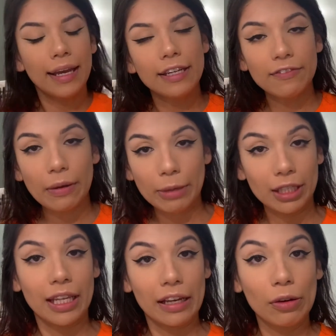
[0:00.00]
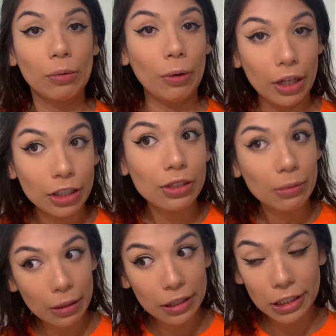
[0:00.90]
And if I'm in like a rush,
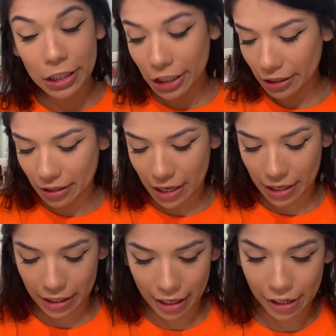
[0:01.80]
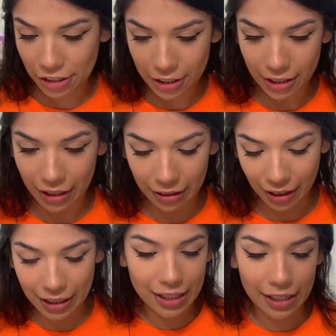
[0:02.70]
then I just like,
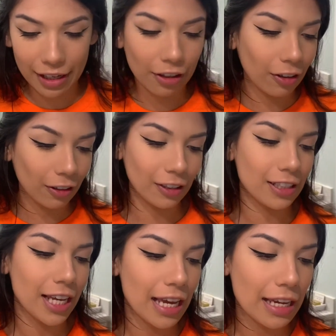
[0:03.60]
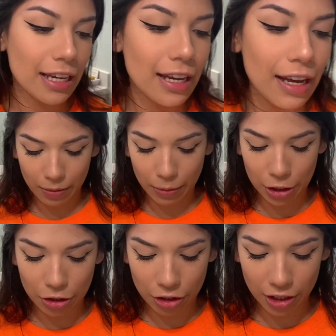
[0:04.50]
that's it, I call it a day. But
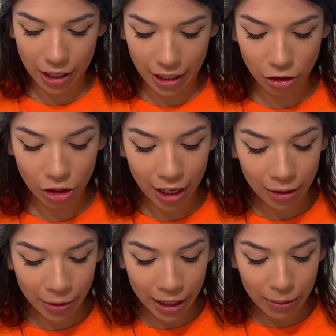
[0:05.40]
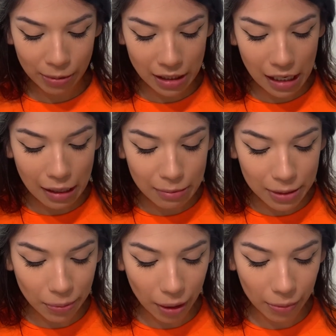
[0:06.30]
usually I try to wake up in time to
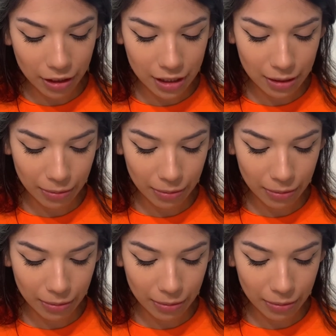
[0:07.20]
pop on some